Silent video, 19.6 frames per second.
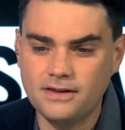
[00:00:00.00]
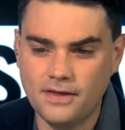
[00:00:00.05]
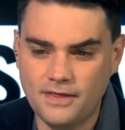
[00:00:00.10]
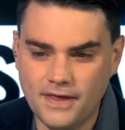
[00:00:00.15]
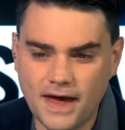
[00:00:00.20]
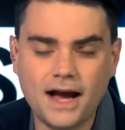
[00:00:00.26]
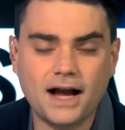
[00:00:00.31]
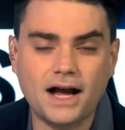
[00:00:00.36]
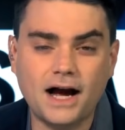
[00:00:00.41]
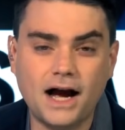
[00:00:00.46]
that
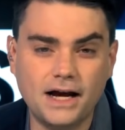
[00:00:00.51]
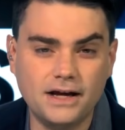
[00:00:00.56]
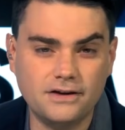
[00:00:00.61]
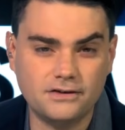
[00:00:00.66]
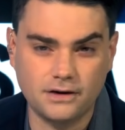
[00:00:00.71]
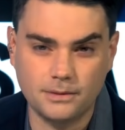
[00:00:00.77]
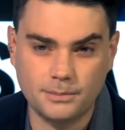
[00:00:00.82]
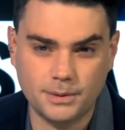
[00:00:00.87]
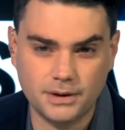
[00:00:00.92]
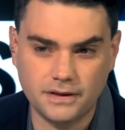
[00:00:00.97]
that guy is
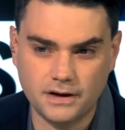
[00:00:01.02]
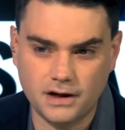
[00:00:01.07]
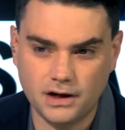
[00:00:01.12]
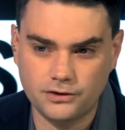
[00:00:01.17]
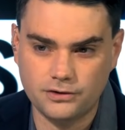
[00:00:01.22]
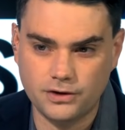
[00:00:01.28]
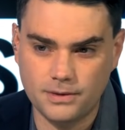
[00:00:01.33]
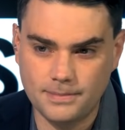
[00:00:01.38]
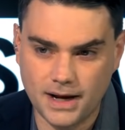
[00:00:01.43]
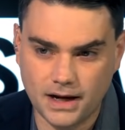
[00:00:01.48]
going to bring the
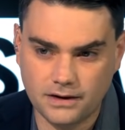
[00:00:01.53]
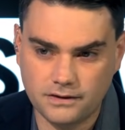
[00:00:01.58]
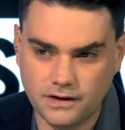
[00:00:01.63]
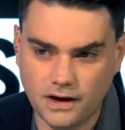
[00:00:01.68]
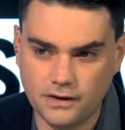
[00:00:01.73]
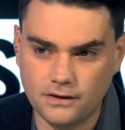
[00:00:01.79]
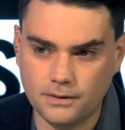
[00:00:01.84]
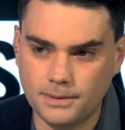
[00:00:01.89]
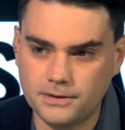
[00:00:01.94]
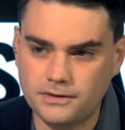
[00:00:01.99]
country back
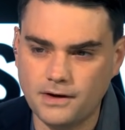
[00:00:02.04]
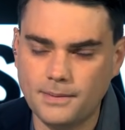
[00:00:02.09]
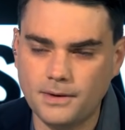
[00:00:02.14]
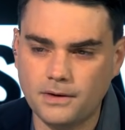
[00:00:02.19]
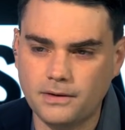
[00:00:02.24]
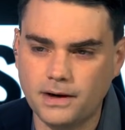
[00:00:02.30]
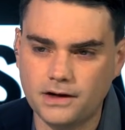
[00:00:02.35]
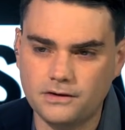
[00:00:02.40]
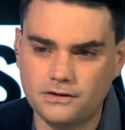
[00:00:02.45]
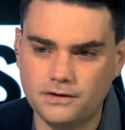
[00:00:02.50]
together. But
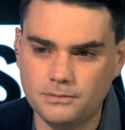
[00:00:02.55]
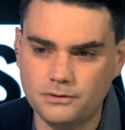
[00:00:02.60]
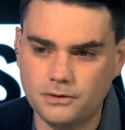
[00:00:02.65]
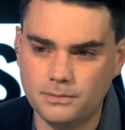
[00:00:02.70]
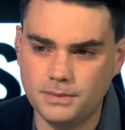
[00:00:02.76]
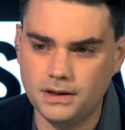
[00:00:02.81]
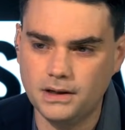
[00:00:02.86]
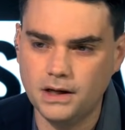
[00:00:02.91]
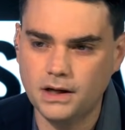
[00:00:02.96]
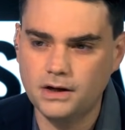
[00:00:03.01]
Democrats seem to
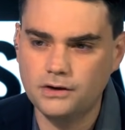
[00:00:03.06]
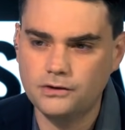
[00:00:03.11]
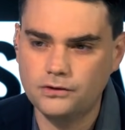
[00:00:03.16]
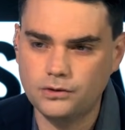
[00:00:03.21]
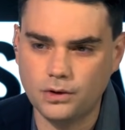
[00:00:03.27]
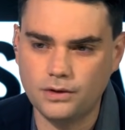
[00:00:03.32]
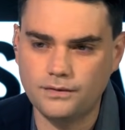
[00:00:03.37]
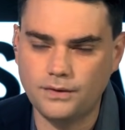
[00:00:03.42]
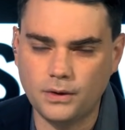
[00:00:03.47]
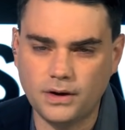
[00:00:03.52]
be
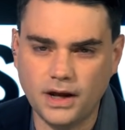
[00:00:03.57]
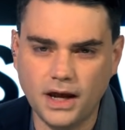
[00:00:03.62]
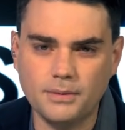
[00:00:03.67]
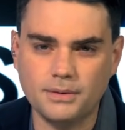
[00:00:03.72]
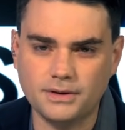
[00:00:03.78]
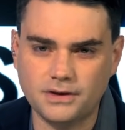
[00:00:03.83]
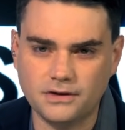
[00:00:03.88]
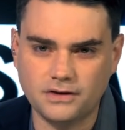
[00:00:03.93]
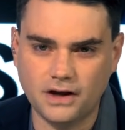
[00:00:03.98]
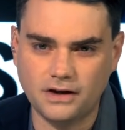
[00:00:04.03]
sort of okay
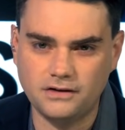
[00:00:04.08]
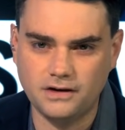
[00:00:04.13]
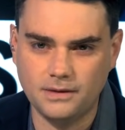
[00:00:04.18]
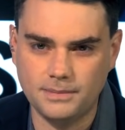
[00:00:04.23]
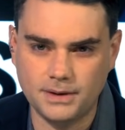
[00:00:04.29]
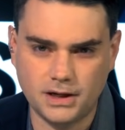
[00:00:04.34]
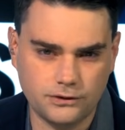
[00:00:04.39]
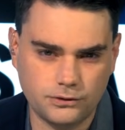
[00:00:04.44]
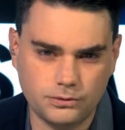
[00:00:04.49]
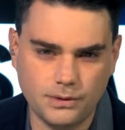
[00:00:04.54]
with this idea
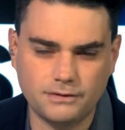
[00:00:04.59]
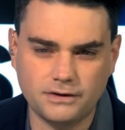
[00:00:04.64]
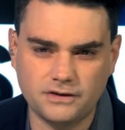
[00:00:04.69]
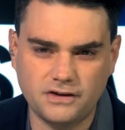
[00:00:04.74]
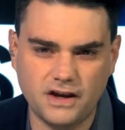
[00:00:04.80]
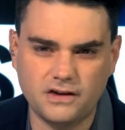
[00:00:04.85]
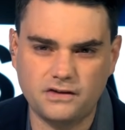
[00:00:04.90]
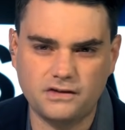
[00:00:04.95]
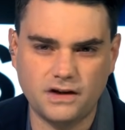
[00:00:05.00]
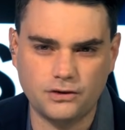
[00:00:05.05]
because whoever
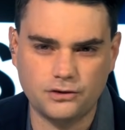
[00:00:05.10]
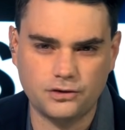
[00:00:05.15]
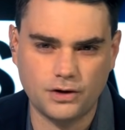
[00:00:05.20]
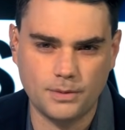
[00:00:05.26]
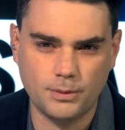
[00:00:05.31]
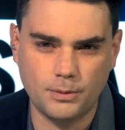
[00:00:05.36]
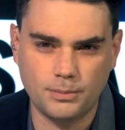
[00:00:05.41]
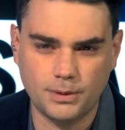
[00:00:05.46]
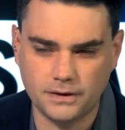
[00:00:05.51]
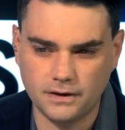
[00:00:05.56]
takes down
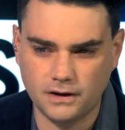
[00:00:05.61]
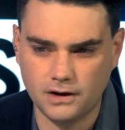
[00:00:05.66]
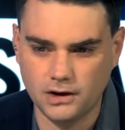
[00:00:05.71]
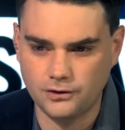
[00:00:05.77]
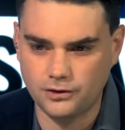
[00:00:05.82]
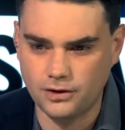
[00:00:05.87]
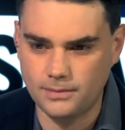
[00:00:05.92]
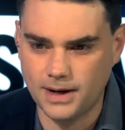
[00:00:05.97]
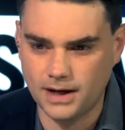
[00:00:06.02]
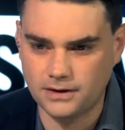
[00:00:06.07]
Trump will bring the
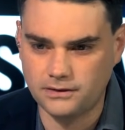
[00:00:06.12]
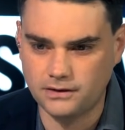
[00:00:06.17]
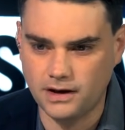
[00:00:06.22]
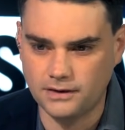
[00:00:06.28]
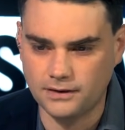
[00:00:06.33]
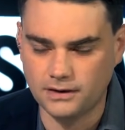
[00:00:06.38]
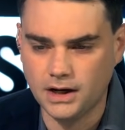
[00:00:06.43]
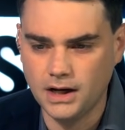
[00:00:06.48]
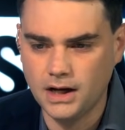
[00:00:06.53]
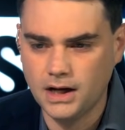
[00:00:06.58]
country back
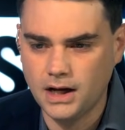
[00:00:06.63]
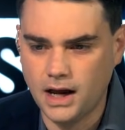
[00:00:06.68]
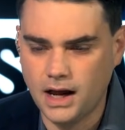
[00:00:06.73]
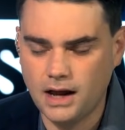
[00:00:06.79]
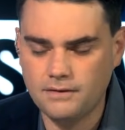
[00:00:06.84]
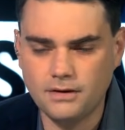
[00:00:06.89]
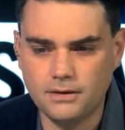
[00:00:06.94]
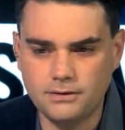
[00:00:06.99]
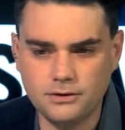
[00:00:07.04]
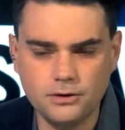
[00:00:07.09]
together. I
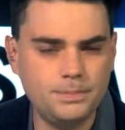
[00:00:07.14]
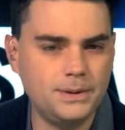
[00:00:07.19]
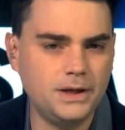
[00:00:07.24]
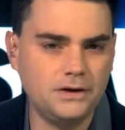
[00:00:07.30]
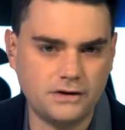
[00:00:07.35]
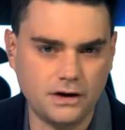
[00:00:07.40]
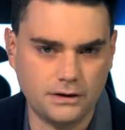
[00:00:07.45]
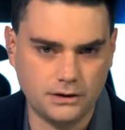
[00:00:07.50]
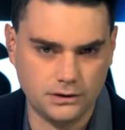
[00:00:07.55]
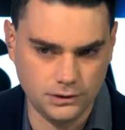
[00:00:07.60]
have a new
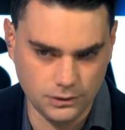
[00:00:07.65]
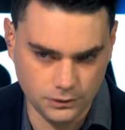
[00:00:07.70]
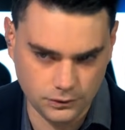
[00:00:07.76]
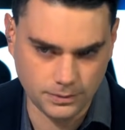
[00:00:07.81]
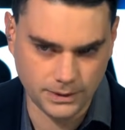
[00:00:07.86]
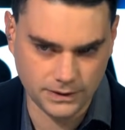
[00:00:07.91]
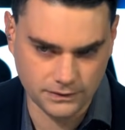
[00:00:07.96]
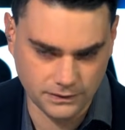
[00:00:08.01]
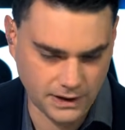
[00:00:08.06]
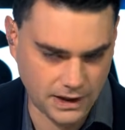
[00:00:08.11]
piece out in
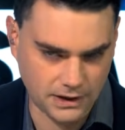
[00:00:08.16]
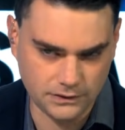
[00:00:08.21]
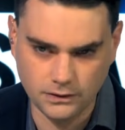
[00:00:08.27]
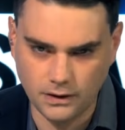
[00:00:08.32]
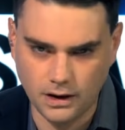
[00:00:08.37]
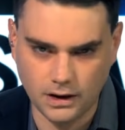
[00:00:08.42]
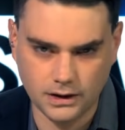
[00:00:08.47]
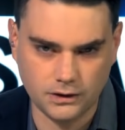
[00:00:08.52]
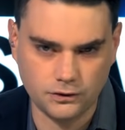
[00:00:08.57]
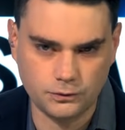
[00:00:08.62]
Newsweek today
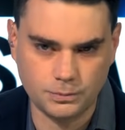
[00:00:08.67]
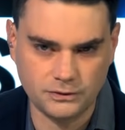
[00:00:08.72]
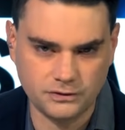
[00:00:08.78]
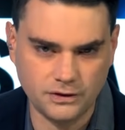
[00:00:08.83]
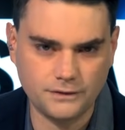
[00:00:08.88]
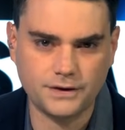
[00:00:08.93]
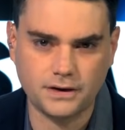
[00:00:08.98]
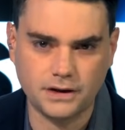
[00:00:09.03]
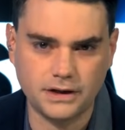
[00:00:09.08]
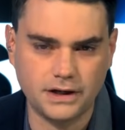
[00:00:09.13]
talking
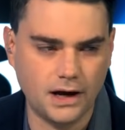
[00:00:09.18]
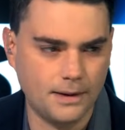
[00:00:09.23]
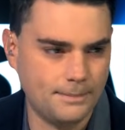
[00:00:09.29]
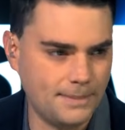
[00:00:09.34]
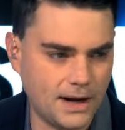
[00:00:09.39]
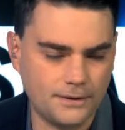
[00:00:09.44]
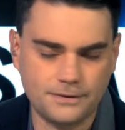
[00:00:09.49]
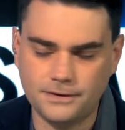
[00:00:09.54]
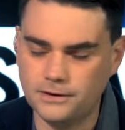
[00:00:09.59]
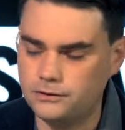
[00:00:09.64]
specifically
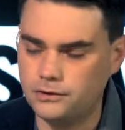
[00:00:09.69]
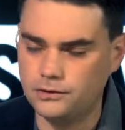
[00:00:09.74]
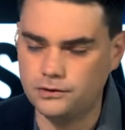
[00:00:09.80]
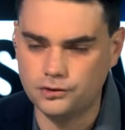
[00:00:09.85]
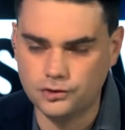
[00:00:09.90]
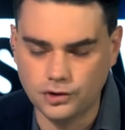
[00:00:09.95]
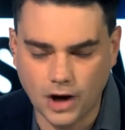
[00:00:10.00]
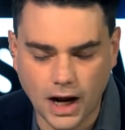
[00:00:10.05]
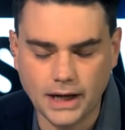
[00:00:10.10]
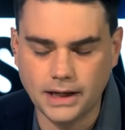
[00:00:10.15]
about this
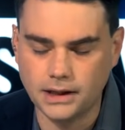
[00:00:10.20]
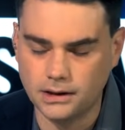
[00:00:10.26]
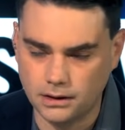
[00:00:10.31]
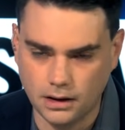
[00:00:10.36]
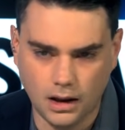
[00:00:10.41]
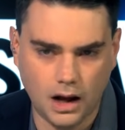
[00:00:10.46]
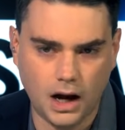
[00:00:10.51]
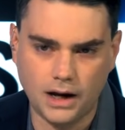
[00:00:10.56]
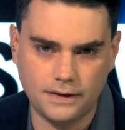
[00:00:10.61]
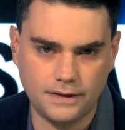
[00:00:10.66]
giant
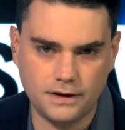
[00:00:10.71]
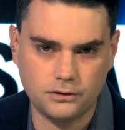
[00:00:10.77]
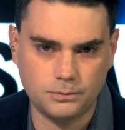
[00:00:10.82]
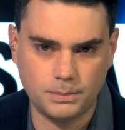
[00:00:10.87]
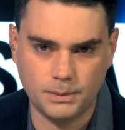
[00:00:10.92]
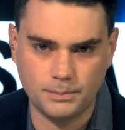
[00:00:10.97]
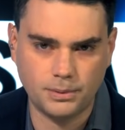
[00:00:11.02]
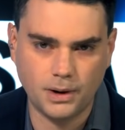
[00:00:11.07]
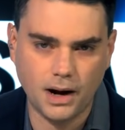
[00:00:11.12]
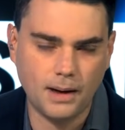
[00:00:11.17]
lie that has
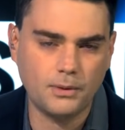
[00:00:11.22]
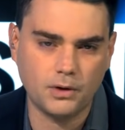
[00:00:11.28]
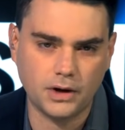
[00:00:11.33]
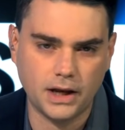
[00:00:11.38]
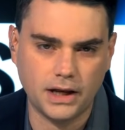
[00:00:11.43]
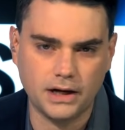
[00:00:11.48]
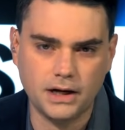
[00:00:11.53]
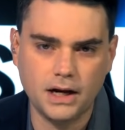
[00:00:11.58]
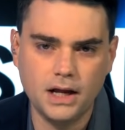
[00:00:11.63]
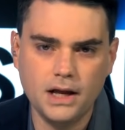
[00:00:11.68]
been
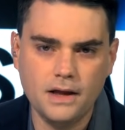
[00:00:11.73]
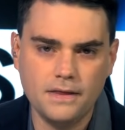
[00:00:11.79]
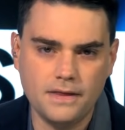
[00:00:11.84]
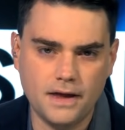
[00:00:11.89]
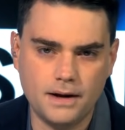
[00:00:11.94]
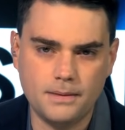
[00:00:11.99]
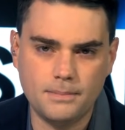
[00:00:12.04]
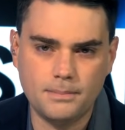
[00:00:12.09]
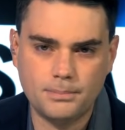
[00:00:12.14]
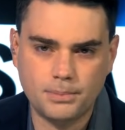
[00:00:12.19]
promulgated
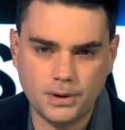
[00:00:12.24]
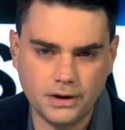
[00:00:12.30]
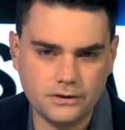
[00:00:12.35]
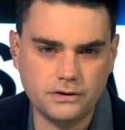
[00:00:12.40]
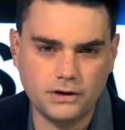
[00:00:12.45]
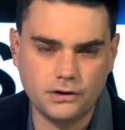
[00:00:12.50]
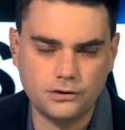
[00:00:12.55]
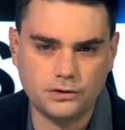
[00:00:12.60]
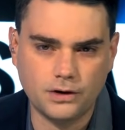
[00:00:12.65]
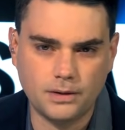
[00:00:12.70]
that
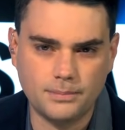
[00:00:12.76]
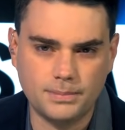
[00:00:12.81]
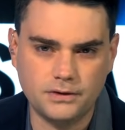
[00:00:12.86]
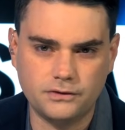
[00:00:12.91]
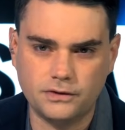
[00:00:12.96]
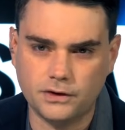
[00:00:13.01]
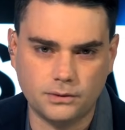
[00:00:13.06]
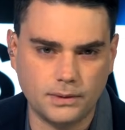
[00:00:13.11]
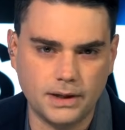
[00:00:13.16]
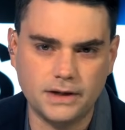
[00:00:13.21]
President Trump
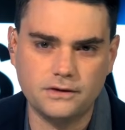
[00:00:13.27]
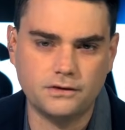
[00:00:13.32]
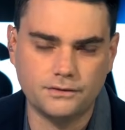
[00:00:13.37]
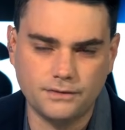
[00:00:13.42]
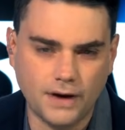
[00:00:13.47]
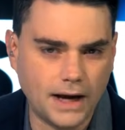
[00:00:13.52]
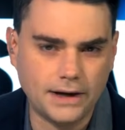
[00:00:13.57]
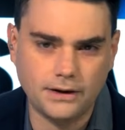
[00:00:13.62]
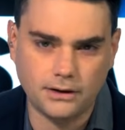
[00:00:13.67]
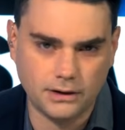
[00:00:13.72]
is the great
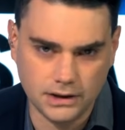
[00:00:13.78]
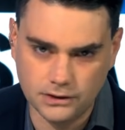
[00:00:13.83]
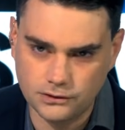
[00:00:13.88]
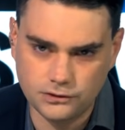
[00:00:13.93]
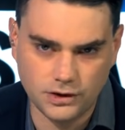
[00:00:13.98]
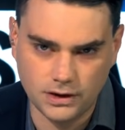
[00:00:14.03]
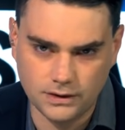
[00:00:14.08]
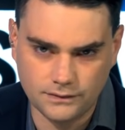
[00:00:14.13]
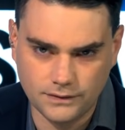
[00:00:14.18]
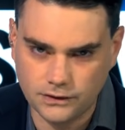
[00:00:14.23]
divider in
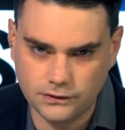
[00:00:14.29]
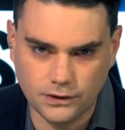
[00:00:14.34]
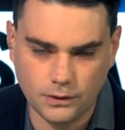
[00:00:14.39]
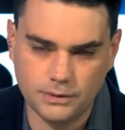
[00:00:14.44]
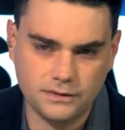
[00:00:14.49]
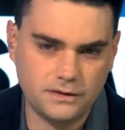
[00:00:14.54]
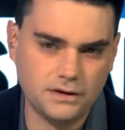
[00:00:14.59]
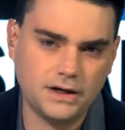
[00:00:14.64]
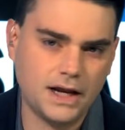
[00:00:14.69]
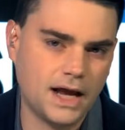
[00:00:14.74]
chief, as though
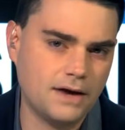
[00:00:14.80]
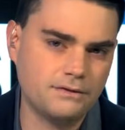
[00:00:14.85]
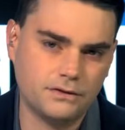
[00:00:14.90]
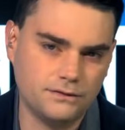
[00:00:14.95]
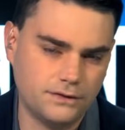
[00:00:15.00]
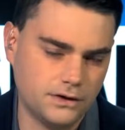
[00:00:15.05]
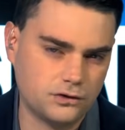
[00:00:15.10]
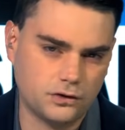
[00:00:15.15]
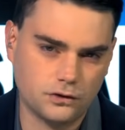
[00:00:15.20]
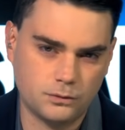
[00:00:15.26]
we didn't have
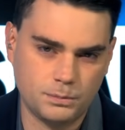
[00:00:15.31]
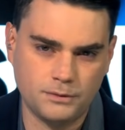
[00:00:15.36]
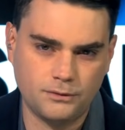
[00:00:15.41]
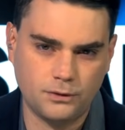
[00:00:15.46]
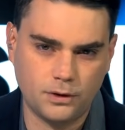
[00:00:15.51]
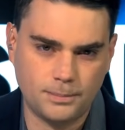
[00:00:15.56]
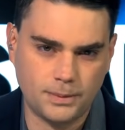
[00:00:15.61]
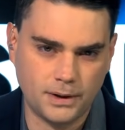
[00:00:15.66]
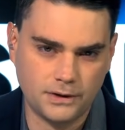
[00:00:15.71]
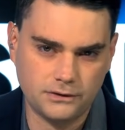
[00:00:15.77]
divisions
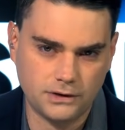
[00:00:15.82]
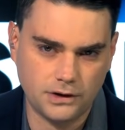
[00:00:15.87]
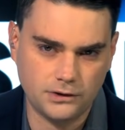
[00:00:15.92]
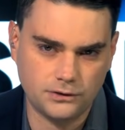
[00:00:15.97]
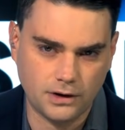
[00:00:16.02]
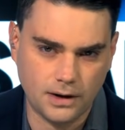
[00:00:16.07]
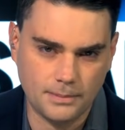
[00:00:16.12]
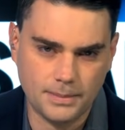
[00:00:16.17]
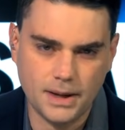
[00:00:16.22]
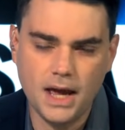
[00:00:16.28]
before President
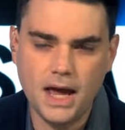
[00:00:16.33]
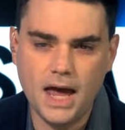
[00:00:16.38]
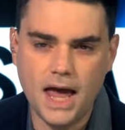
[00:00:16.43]
Trump.